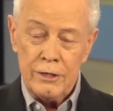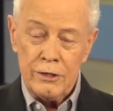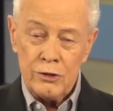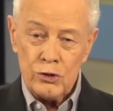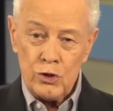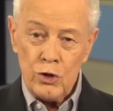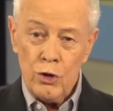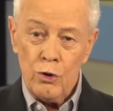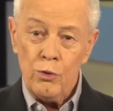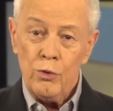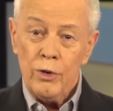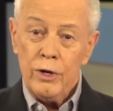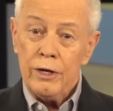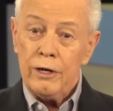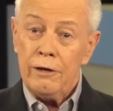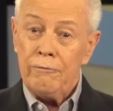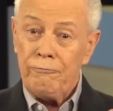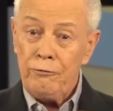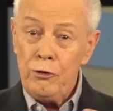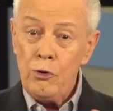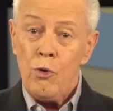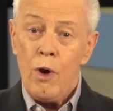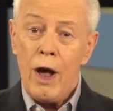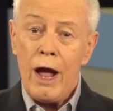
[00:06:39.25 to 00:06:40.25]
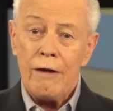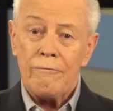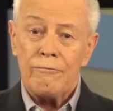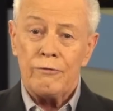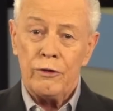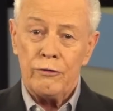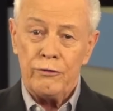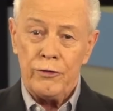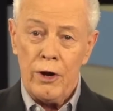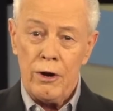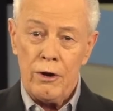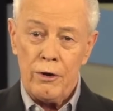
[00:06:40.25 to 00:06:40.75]
So if you have
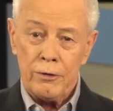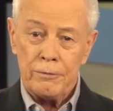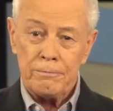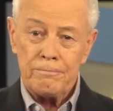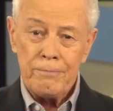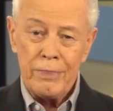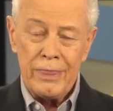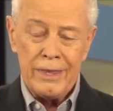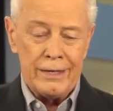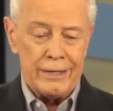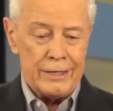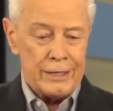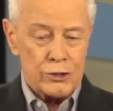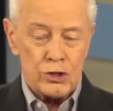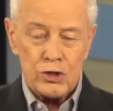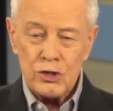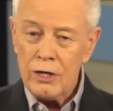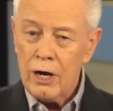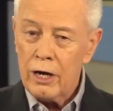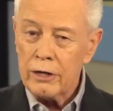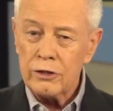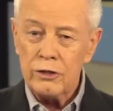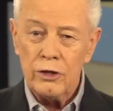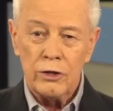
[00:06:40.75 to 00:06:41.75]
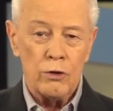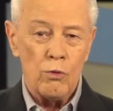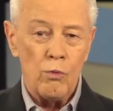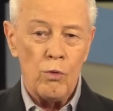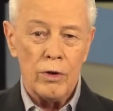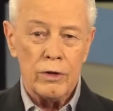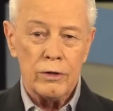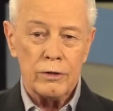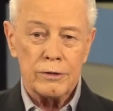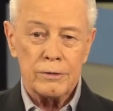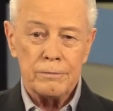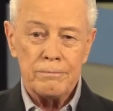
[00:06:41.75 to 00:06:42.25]
the thought, it's not going to
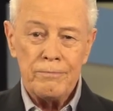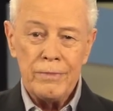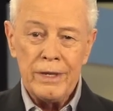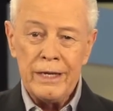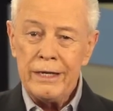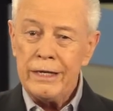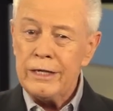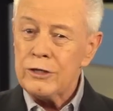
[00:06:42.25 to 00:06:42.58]
work,